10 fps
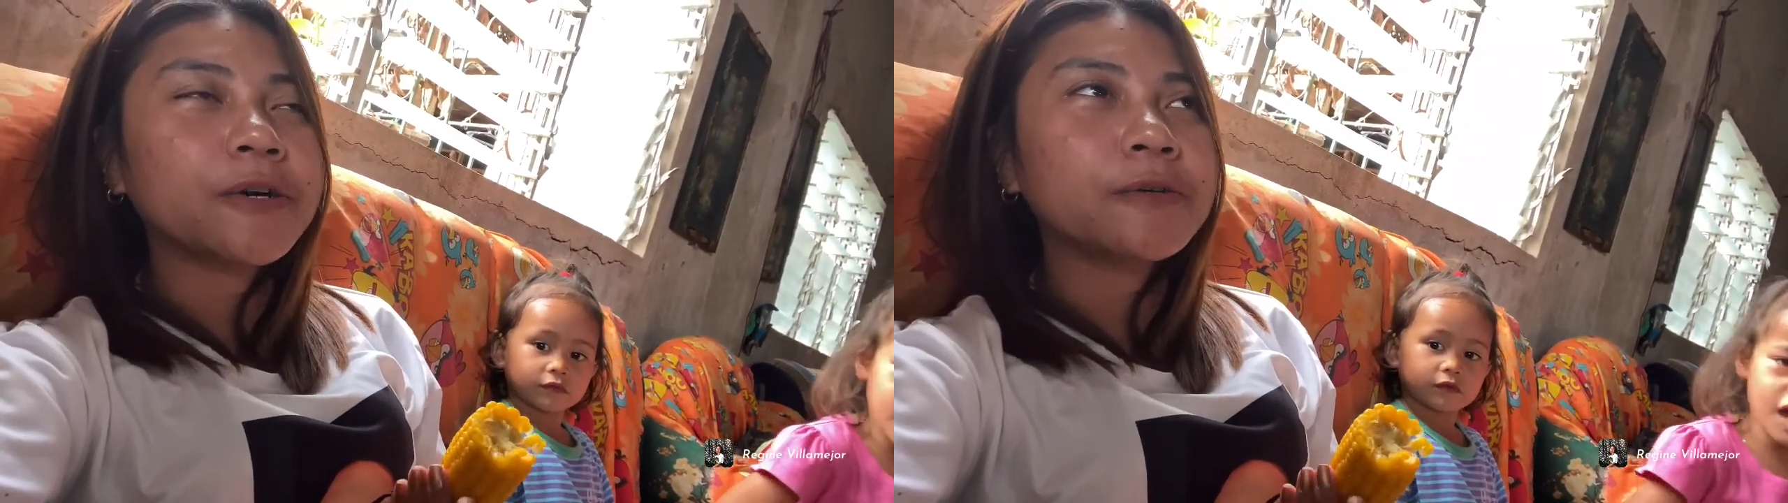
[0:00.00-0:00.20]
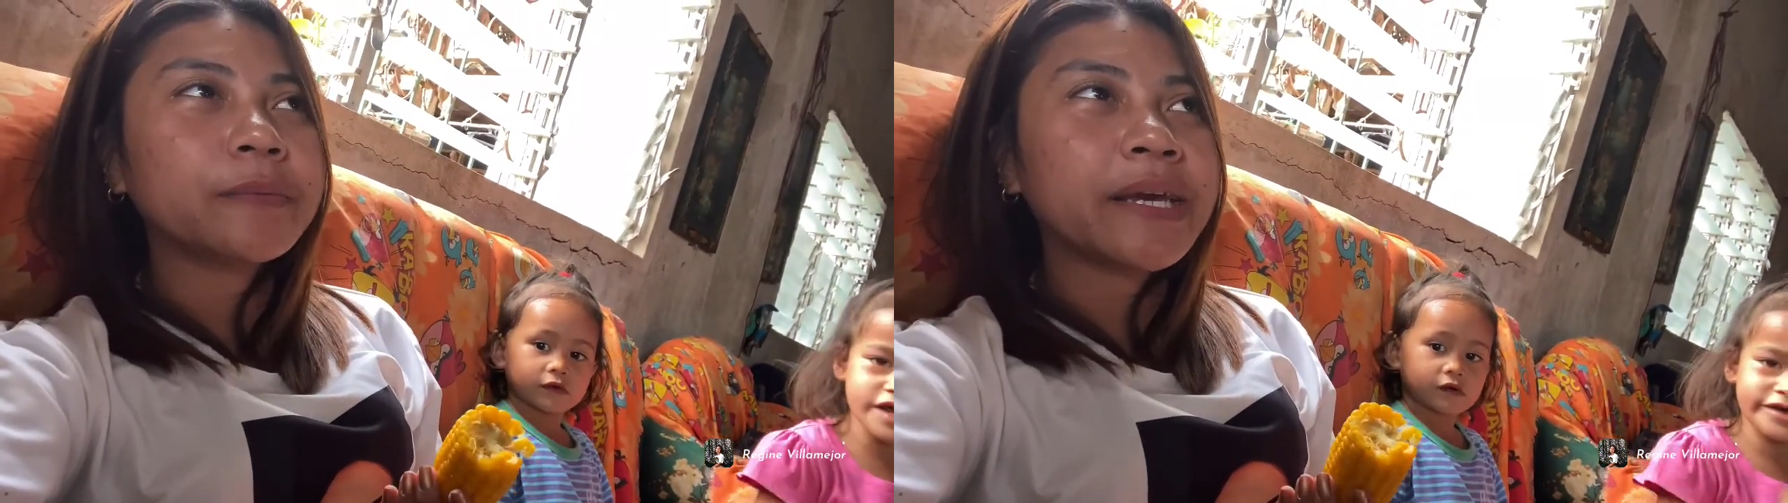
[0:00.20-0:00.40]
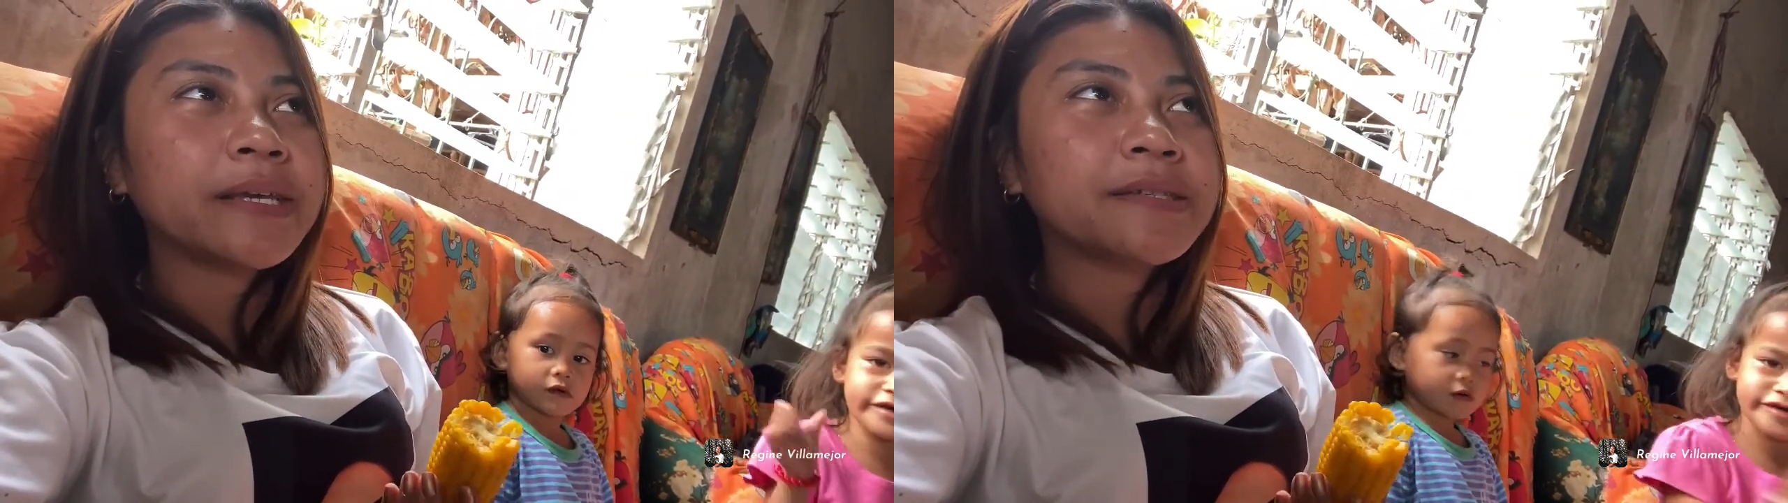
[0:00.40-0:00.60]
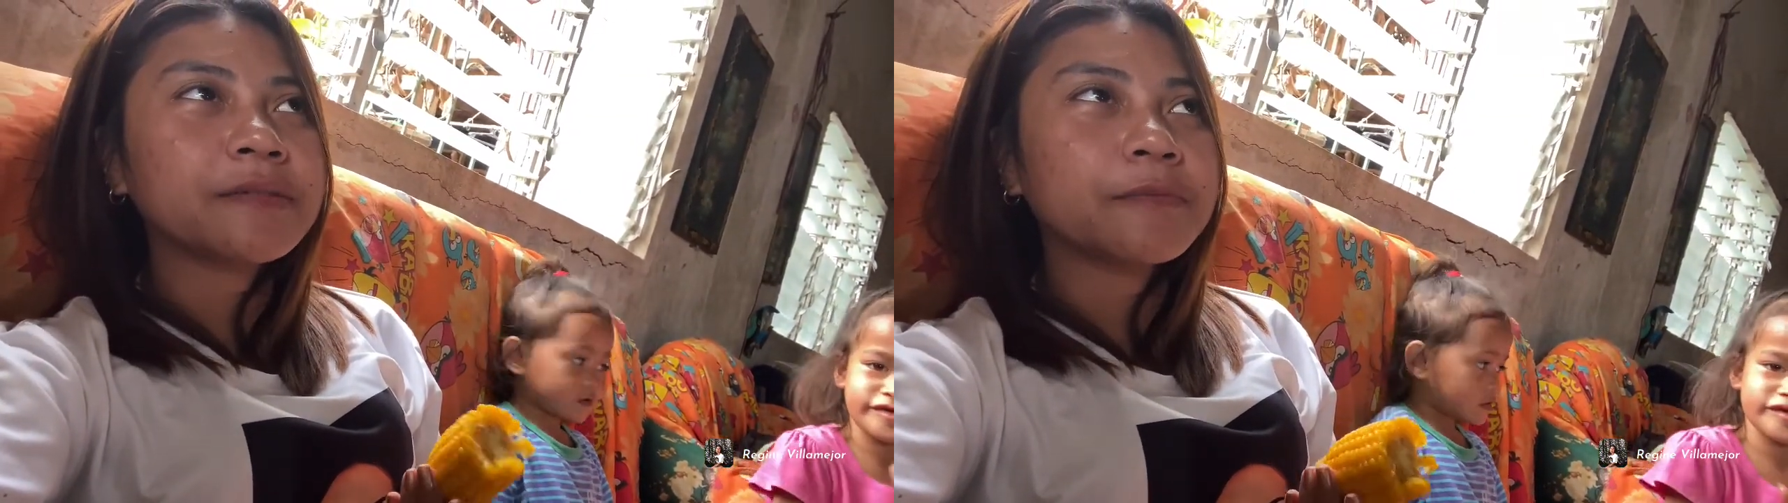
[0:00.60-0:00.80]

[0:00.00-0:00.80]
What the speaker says: always